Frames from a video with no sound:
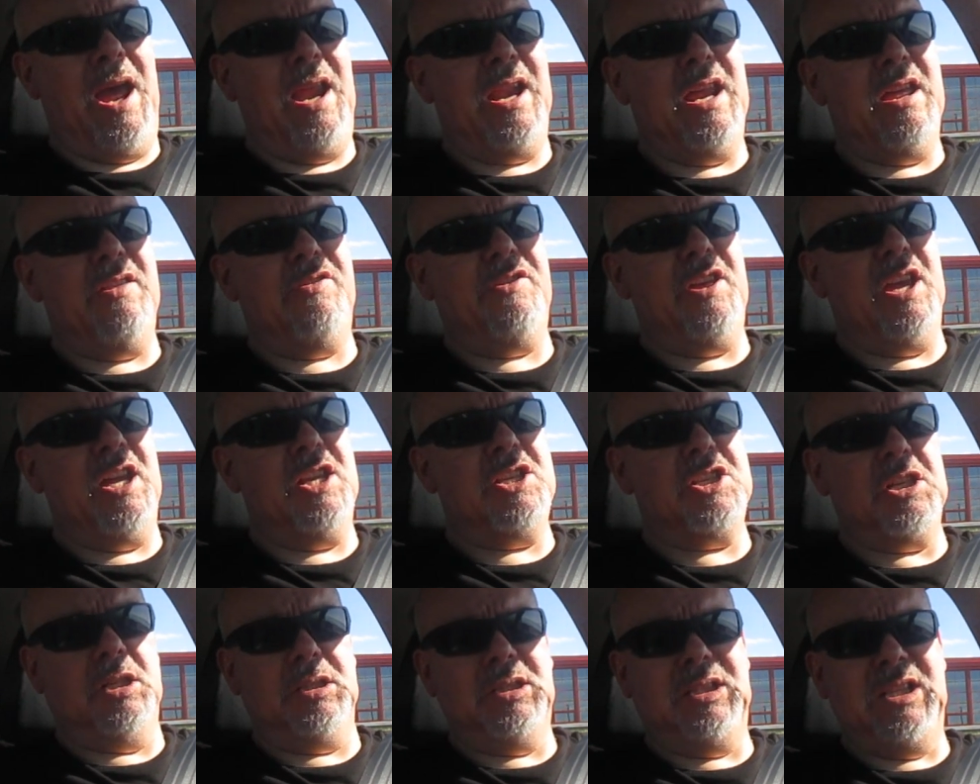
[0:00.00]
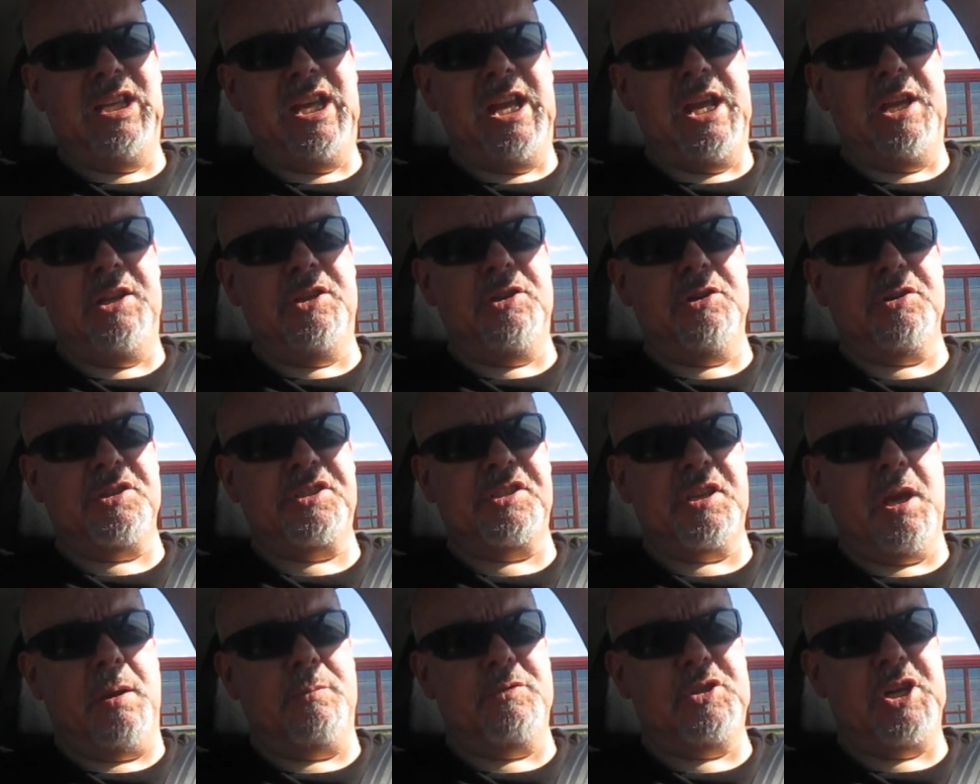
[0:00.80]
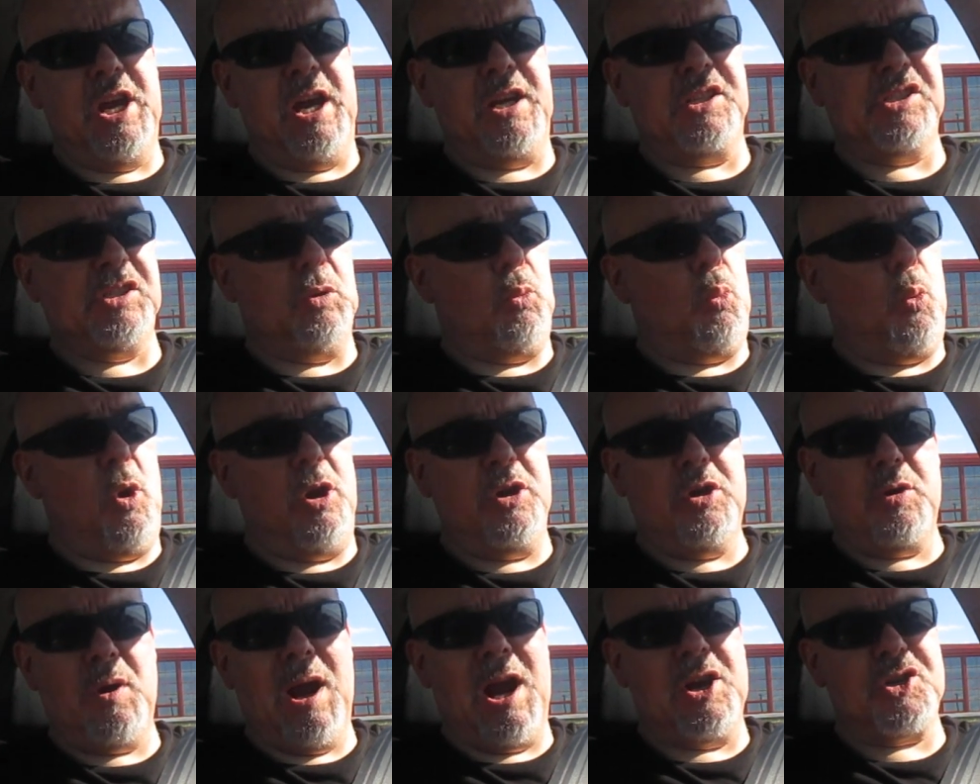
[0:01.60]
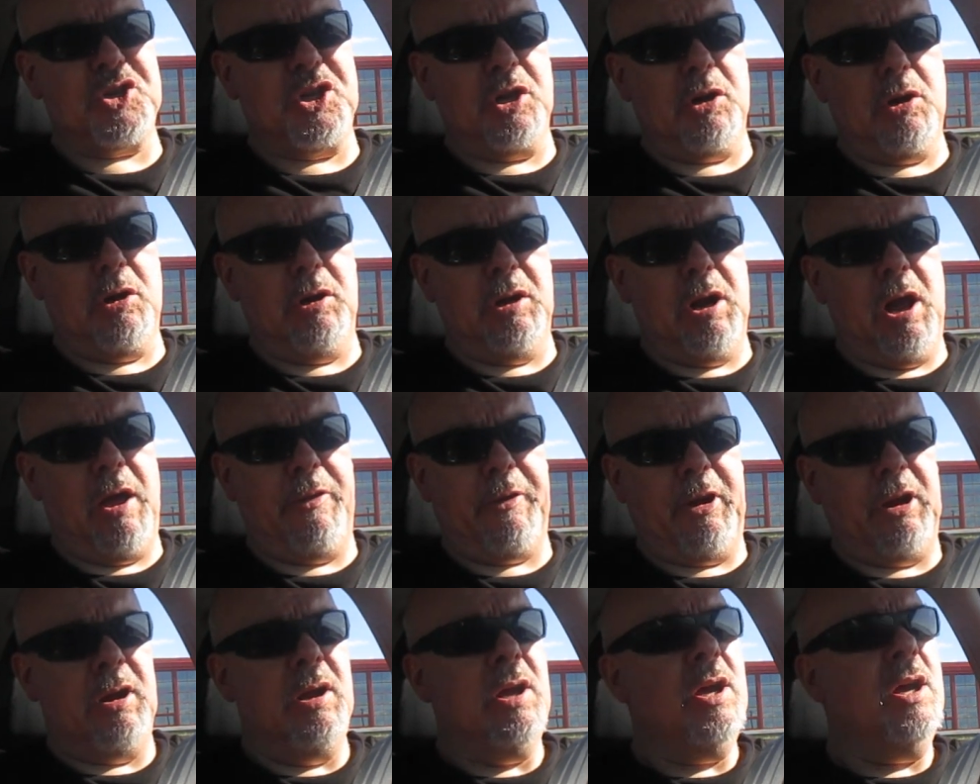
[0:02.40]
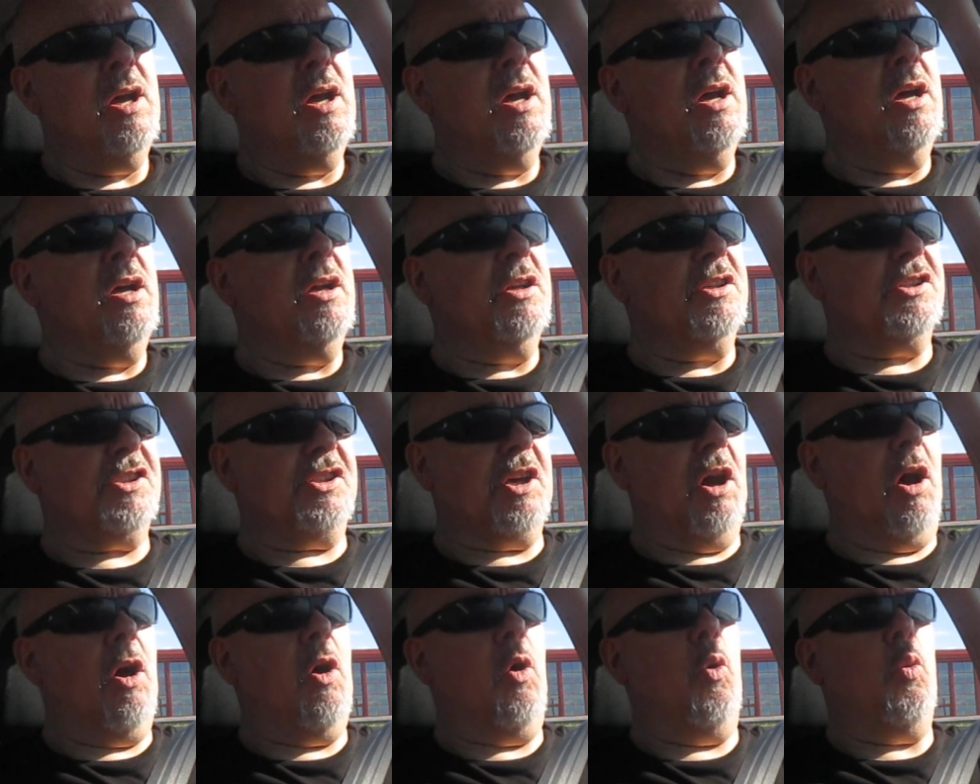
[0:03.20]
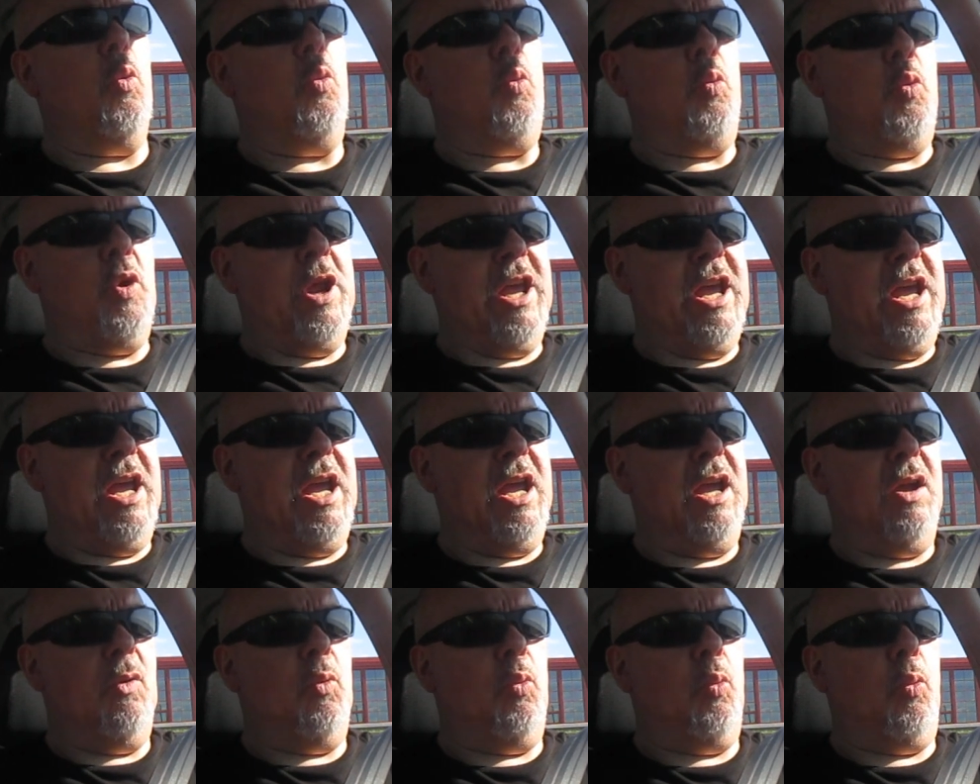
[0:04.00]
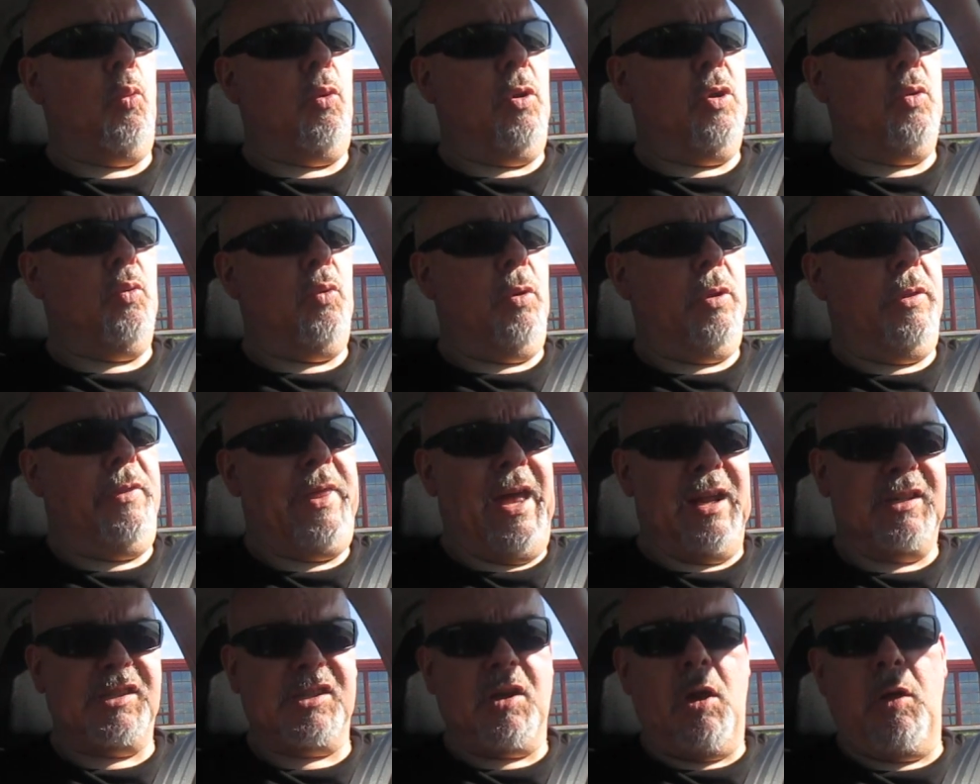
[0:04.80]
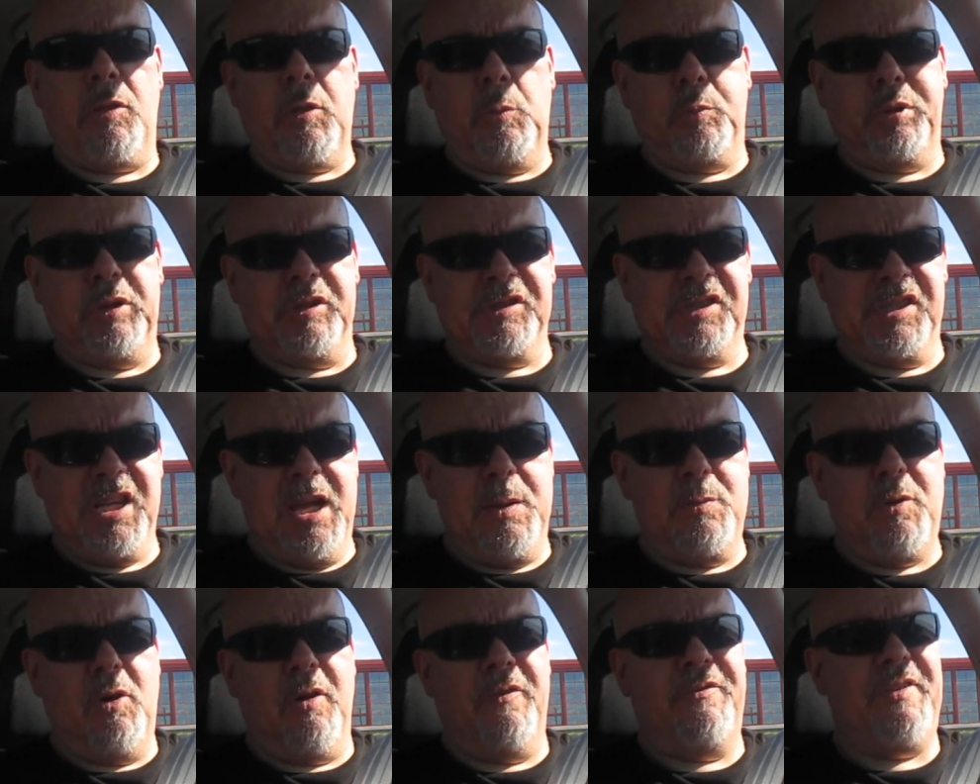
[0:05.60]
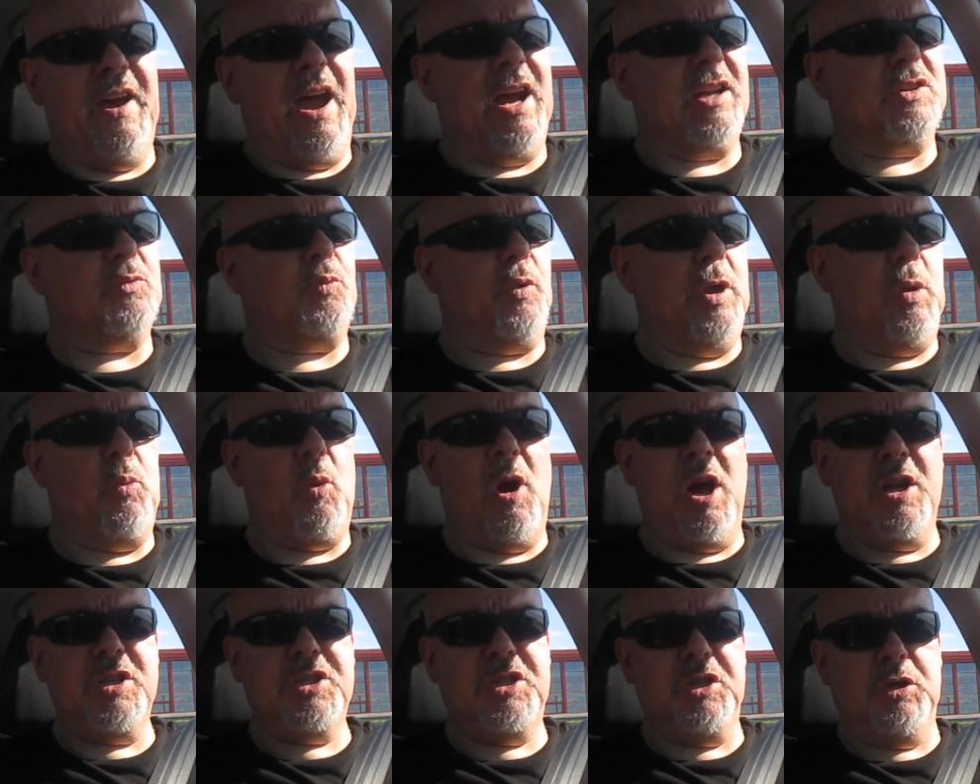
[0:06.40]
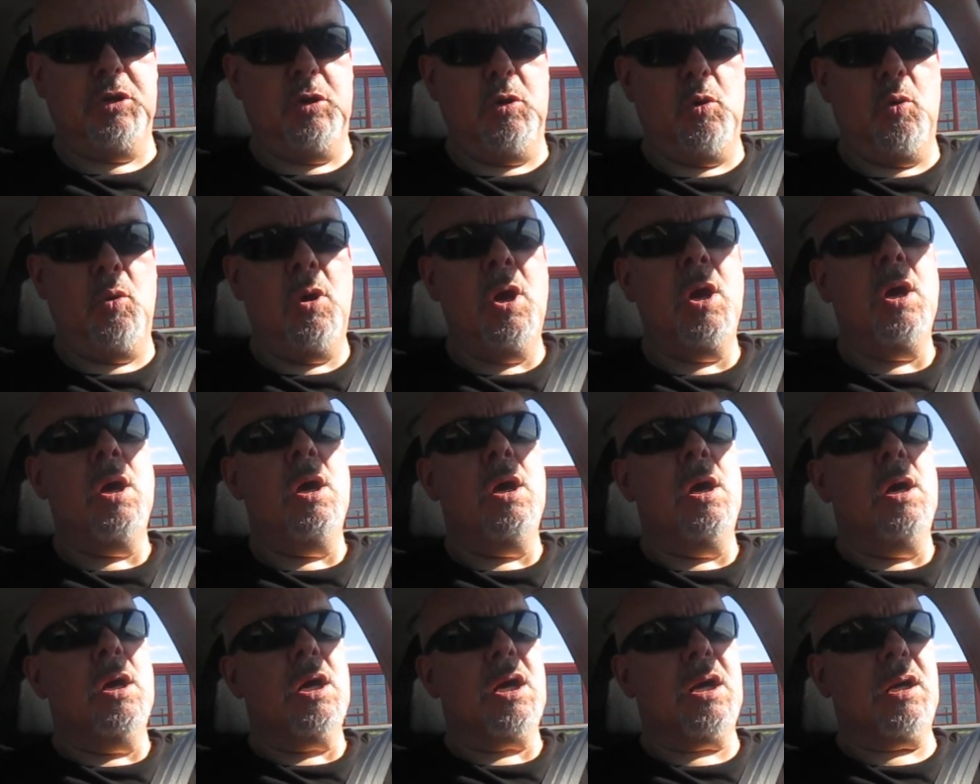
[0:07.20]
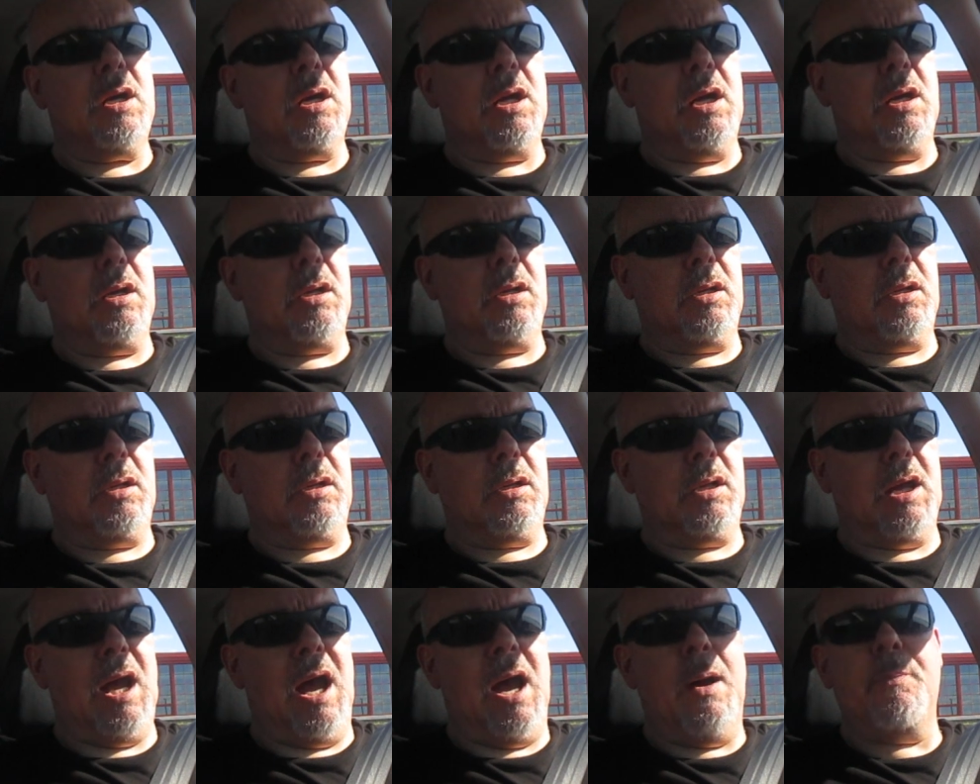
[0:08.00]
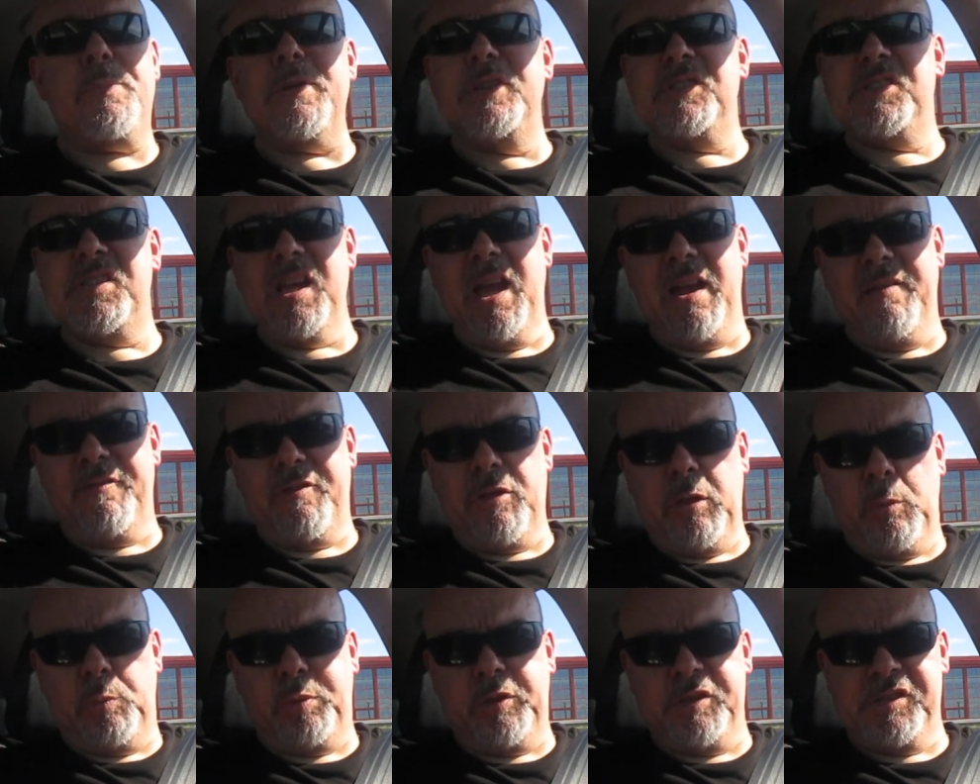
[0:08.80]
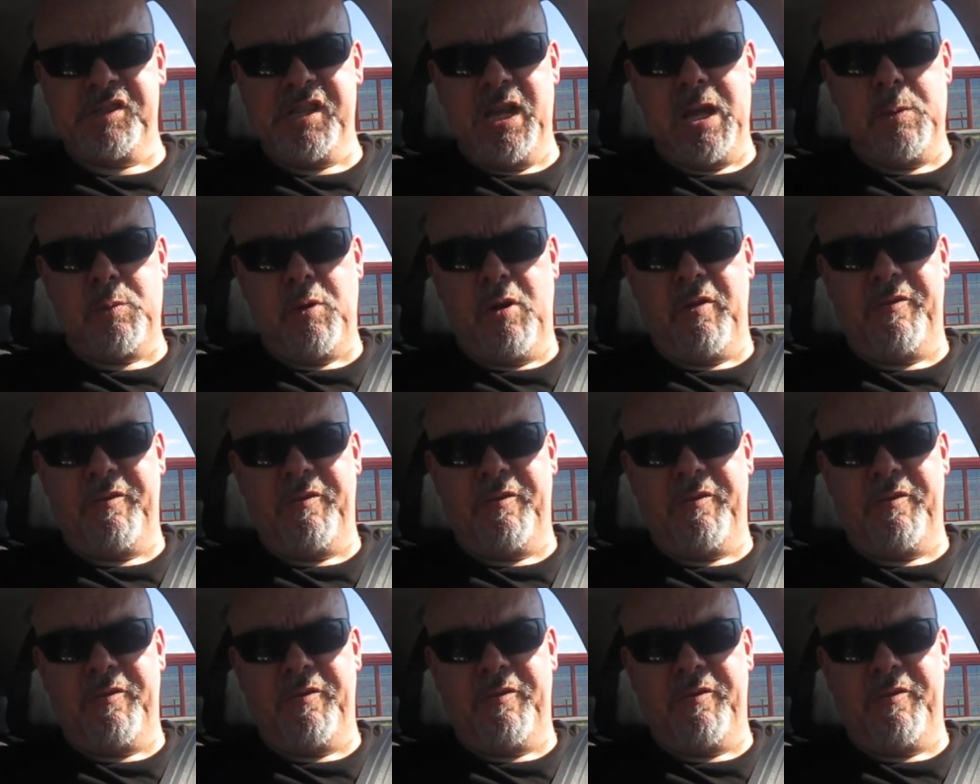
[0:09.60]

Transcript: anything to lead your subjects in one direction or another. So that's called the placebo effect, and we want to compensate for the placebo